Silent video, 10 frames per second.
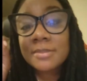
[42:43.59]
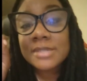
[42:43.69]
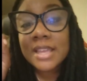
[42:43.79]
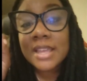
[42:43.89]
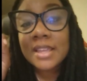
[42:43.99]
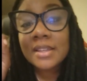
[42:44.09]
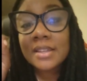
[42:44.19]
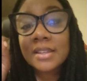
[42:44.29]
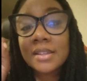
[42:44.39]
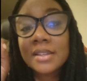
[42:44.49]
I'm saying?
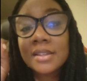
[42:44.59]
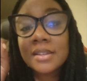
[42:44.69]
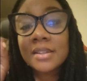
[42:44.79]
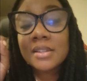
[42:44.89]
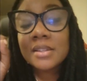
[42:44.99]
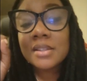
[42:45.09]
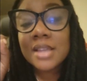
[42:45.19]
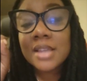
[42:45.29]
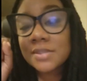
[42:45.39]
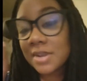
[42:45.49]

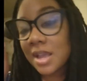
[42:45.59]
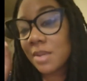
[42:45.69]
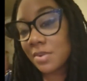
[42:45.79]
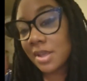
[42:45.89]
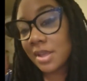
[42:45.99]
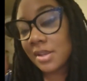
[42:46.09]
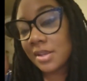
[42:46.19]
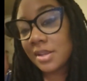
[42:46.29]
That's what I want.